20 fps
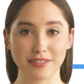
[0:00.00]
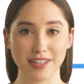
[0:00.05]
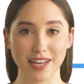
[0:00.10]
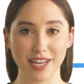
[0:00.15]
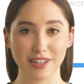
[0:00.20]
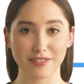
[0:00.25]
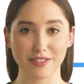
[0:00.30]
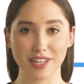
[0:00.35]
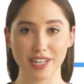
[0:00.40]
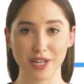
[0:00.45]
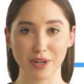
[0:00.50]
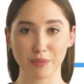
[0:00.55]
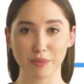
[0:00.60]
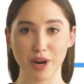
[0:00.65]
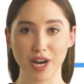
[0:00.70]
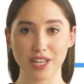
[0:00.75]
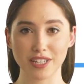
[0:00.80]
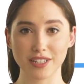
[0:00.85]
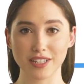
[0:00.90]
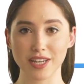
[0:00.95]
In video
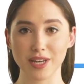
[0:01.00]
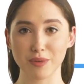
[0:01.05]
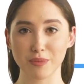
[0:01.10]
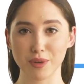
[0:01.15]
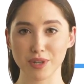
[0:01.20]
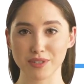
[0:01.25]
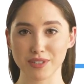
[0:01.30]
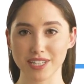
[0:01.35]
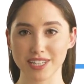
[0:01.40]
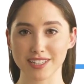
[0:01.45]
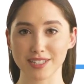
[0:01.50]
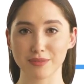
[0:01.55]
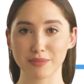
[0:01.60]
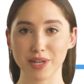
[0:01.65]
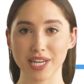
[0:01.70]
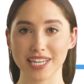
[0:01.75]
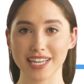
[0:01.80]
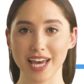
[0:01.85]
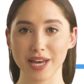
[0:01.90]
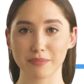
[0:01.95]
1, we will
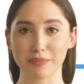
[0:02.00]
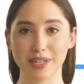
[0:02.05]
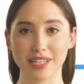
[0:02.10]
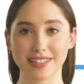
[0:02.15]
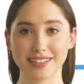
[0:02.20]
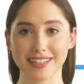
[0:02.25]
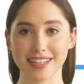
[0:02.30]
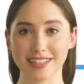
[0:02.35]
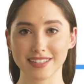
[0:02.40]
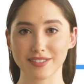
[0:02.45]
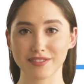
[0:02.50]
explain IPC